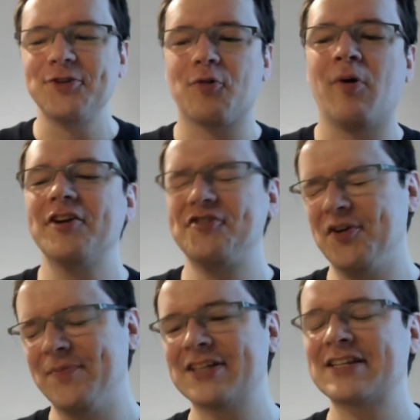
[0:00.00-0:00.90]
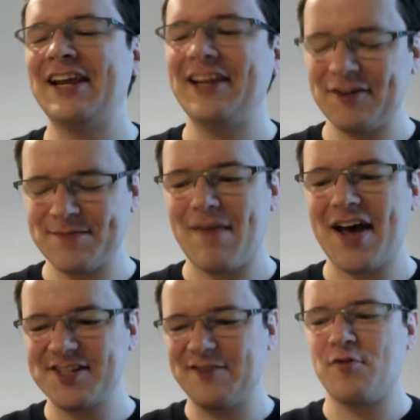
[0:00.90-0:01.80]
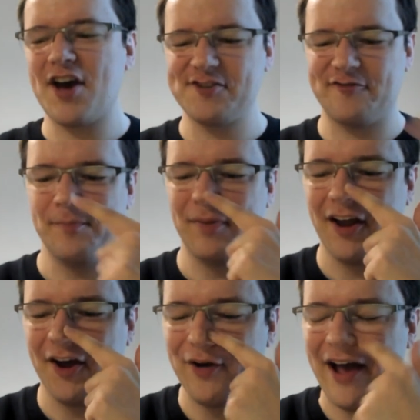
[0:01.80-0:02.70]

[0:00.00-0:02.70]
not quite true, because clearly there was massive pressure from below